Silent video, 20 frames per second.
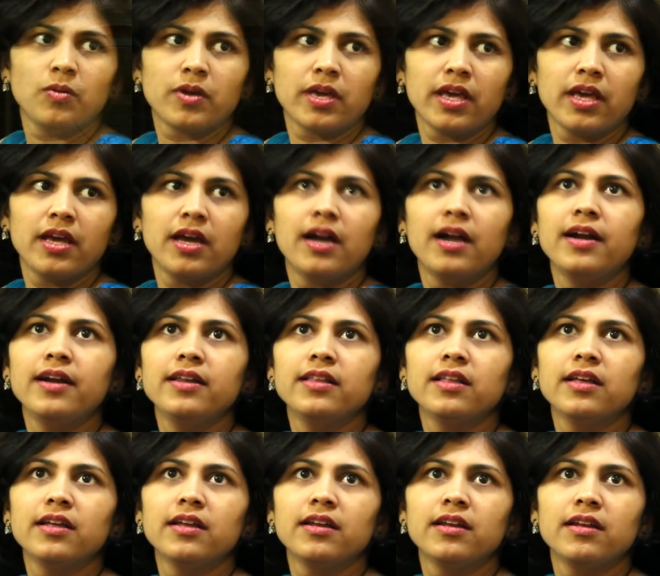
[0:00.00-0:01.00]
Okay,
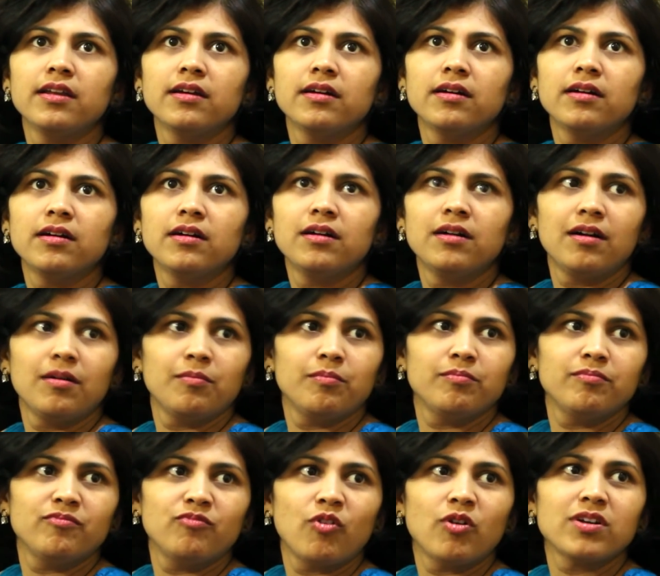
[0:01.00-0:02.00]
and then
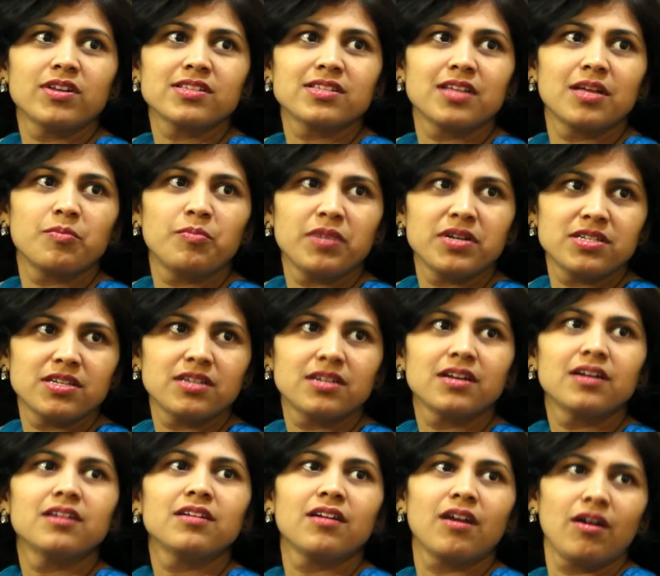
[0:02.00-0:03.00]
what is their
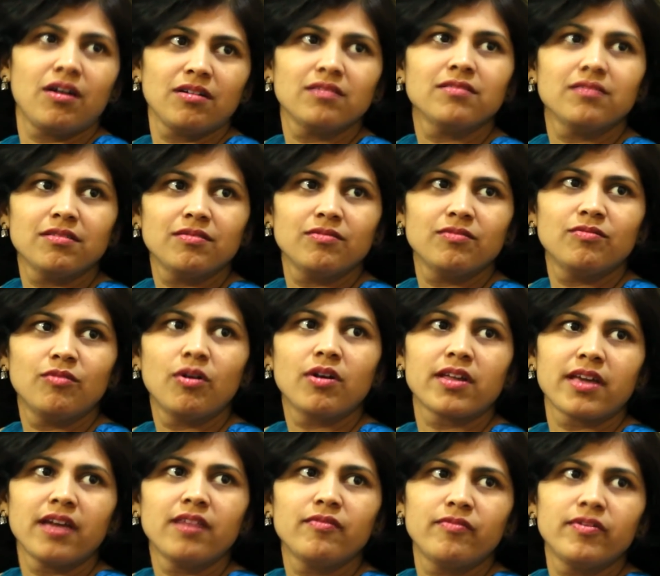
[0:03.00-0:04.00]
budget and
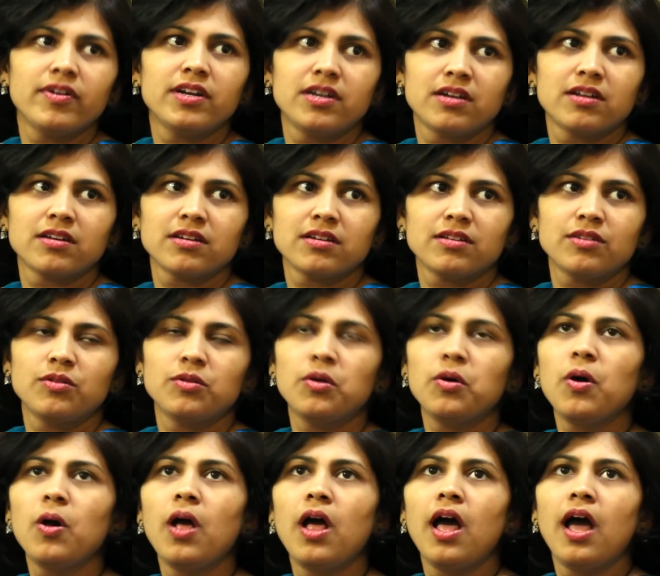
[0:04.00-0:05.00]
what can fit, you
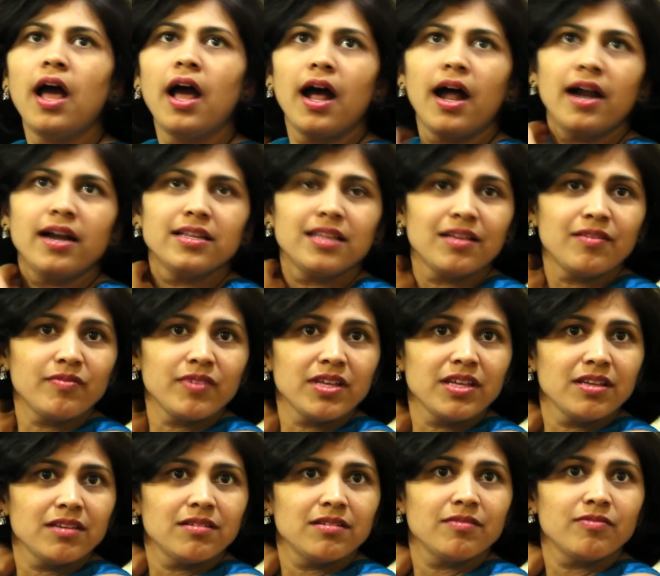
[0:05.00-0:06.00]
know, and then
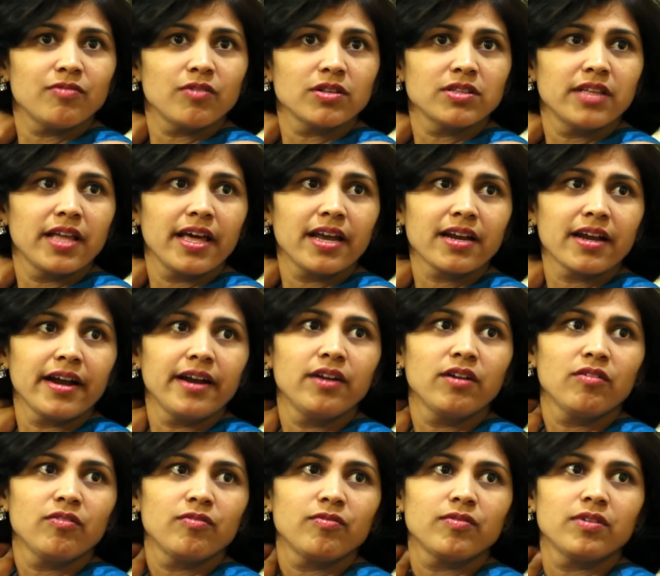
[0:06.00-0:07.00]
we, for their
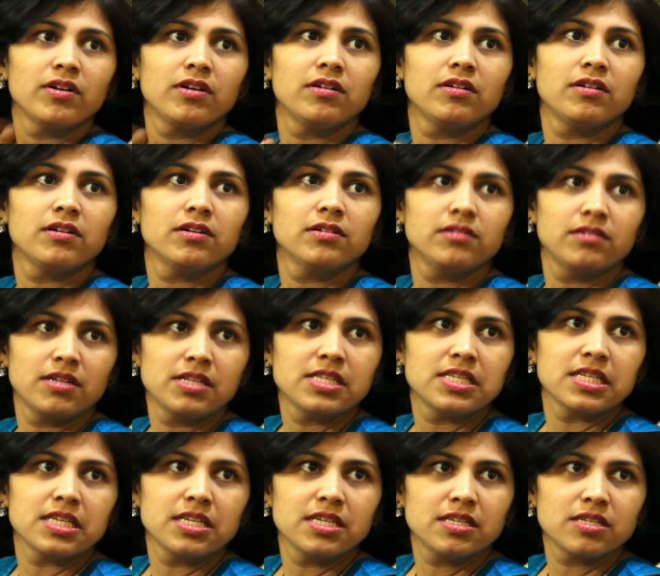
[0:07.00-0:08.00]
kind of
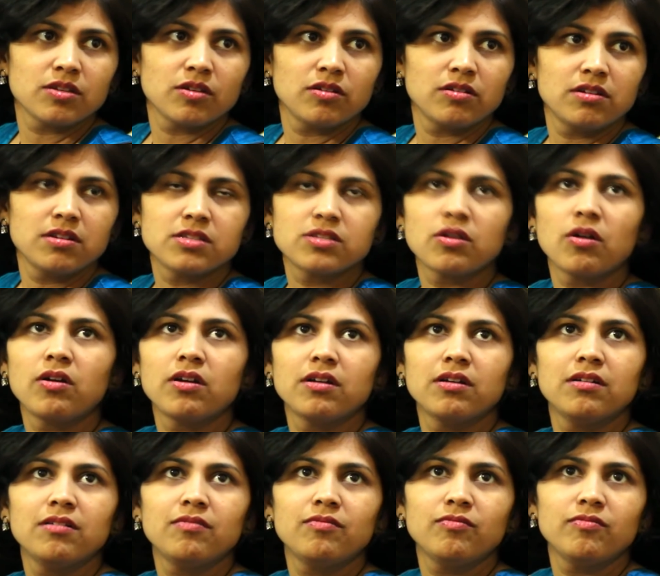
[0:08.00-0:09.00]
disease or
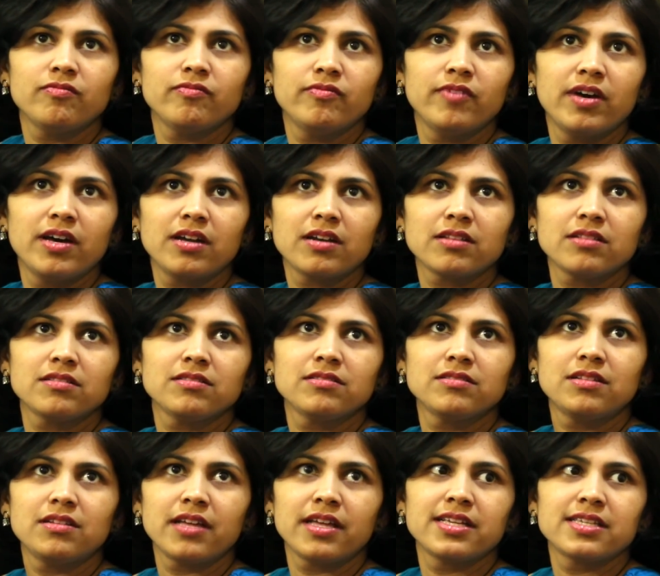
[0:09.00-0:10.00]
disorder, where
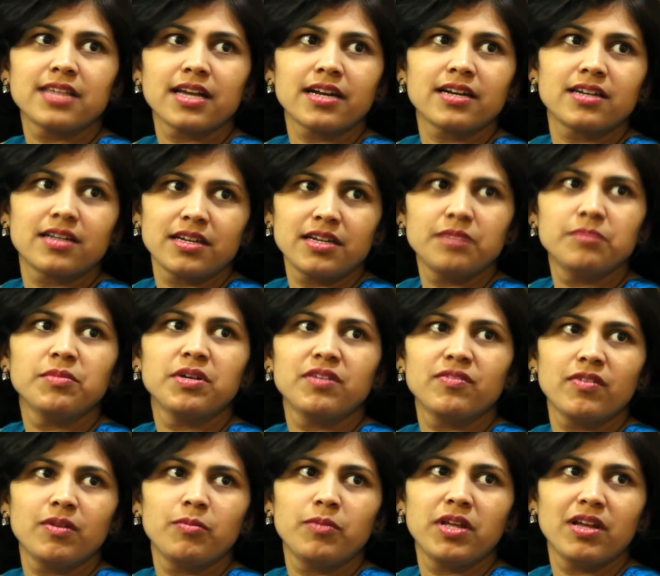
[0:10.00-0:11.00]
the exact
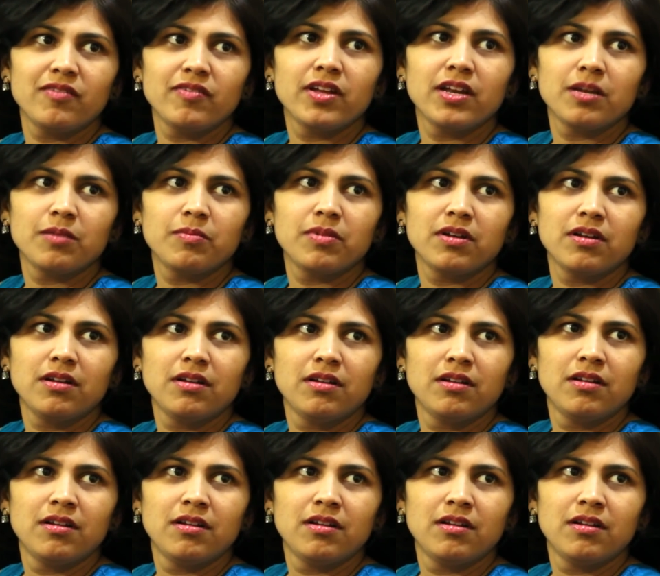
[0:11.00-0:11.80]
treatment will be available.